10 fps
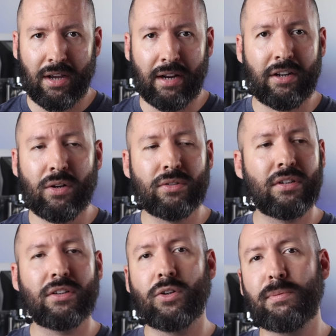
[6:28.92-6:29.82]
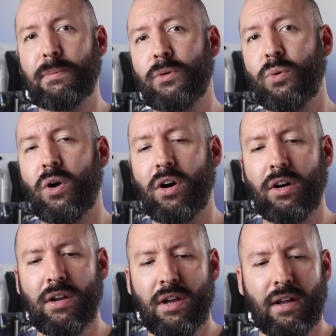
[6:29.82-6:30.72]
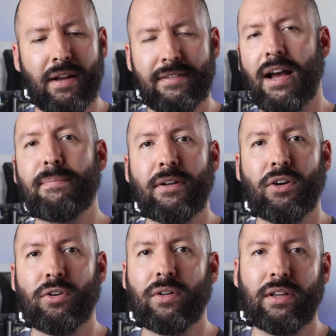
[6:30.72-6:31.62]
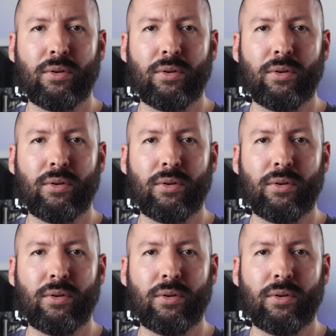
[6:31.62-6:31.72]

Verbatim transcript: and he knows that those people who are adopting early,